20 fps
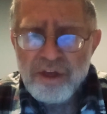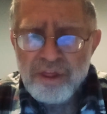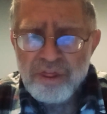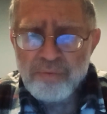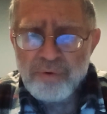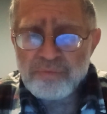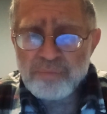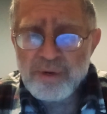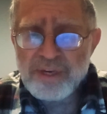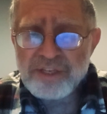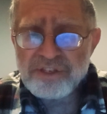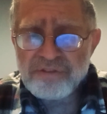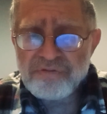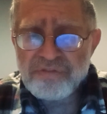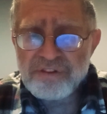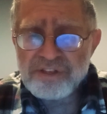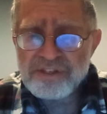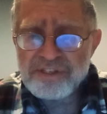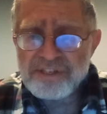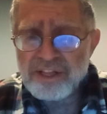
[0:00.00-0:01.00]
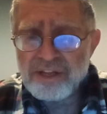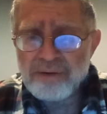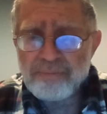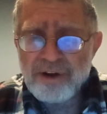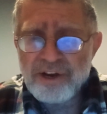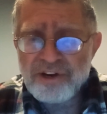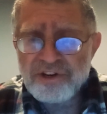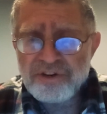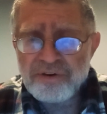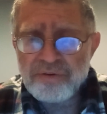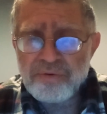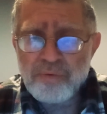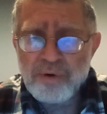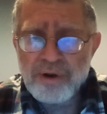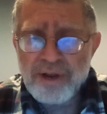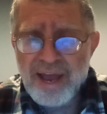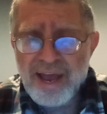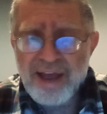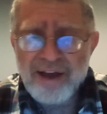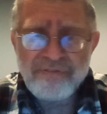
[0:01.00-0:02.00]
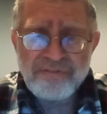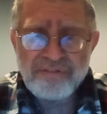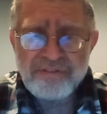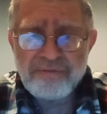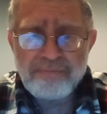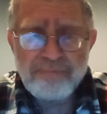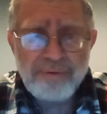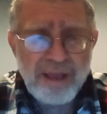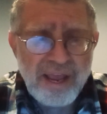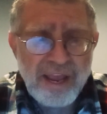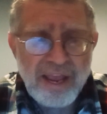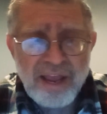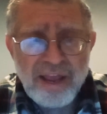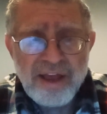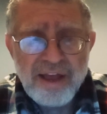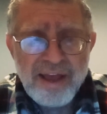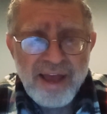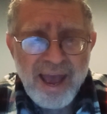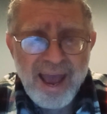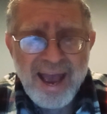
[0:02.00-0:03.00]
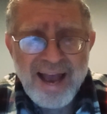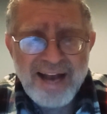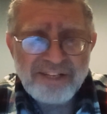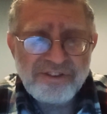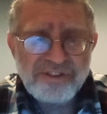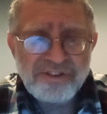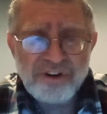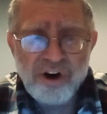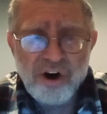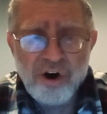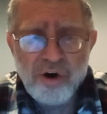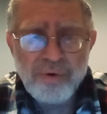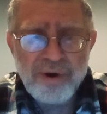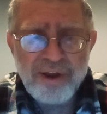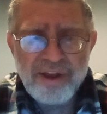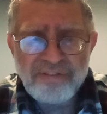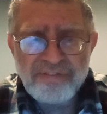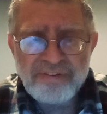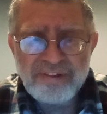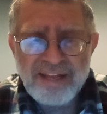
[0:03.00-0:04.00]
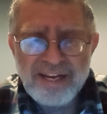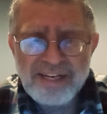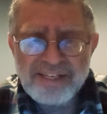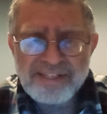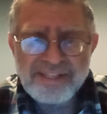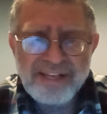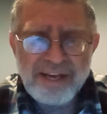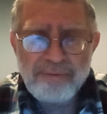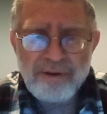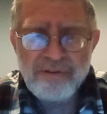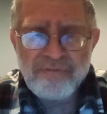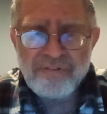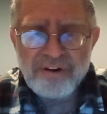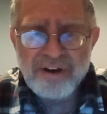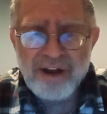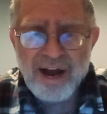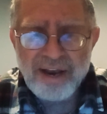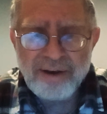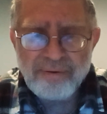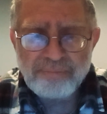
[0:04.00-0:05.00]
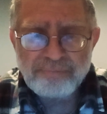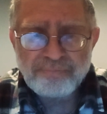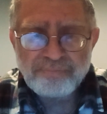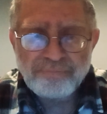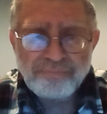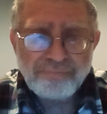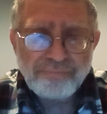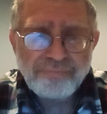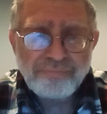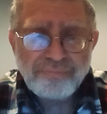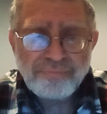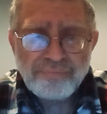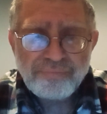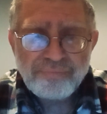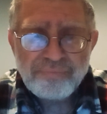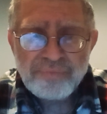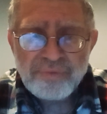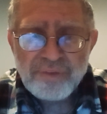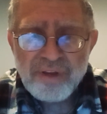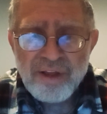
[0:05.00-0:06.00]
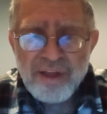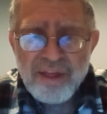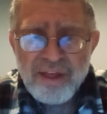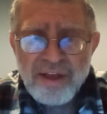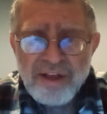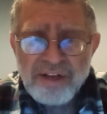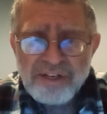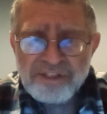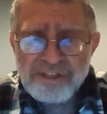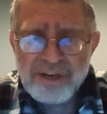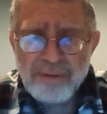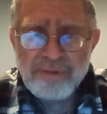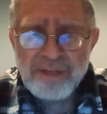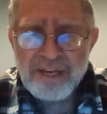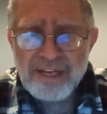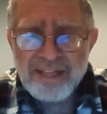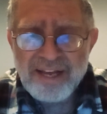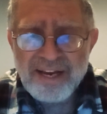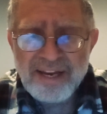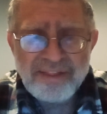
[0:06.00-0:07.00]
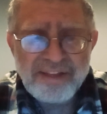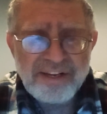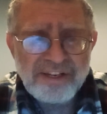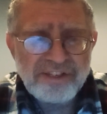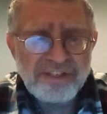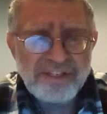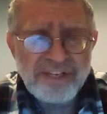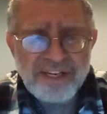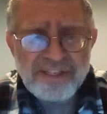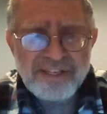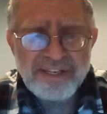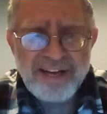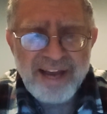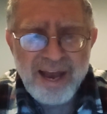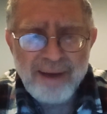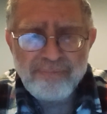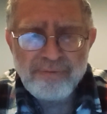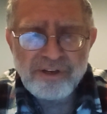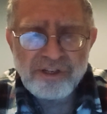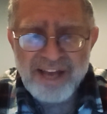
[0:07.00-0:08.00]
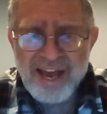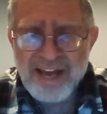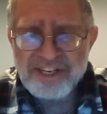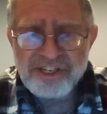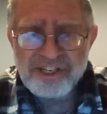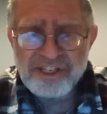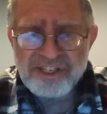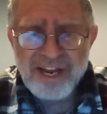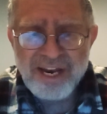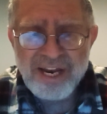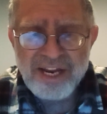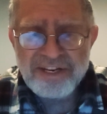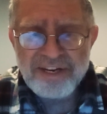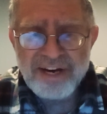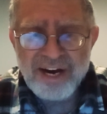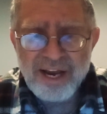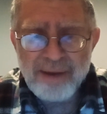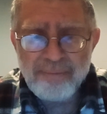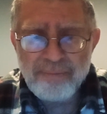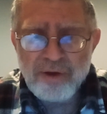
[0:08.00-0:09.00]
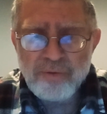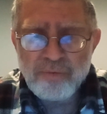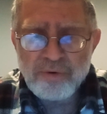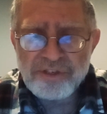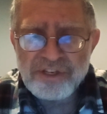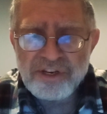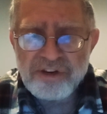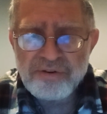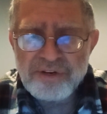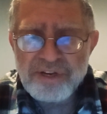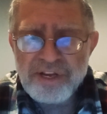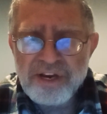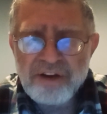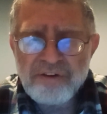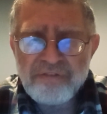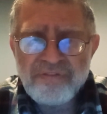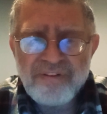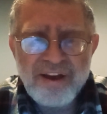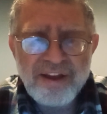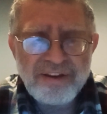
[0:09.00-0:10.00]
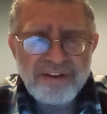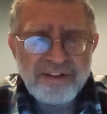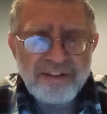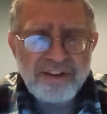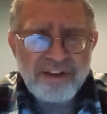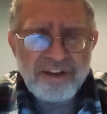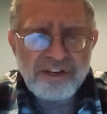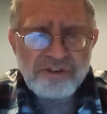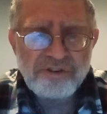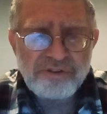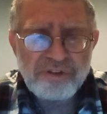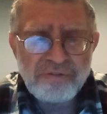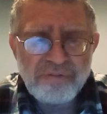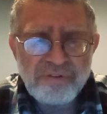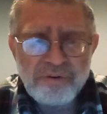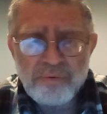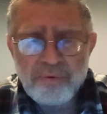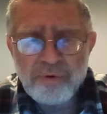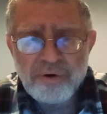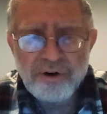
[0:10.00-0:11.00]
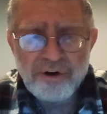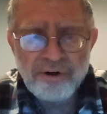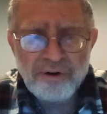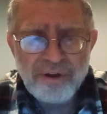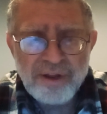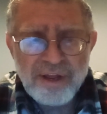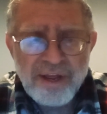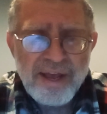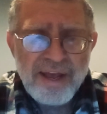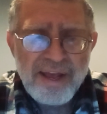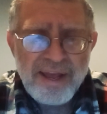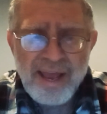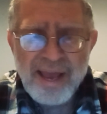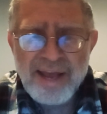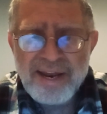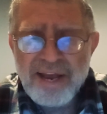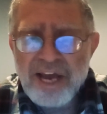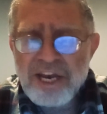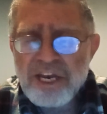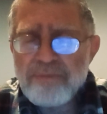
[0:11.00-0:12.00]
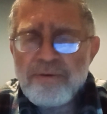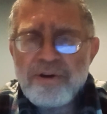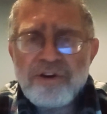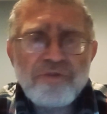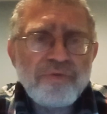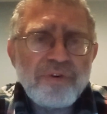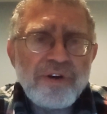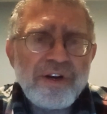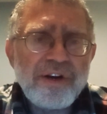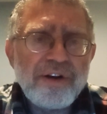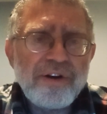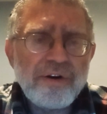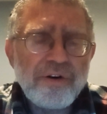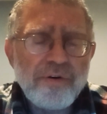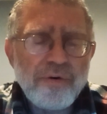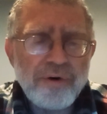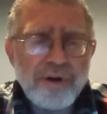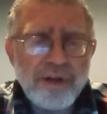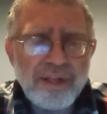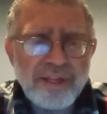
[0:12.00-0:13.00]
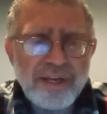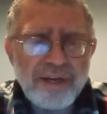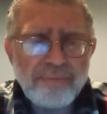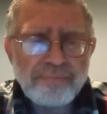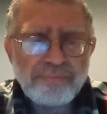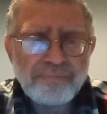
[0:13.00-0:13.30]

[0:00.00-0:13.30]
The reason for the celebration would have to be asked always, lest they be forgotten. Something like this doesn't happen at just any time. It was a unique event in the history of the world and had to be treated accordingly.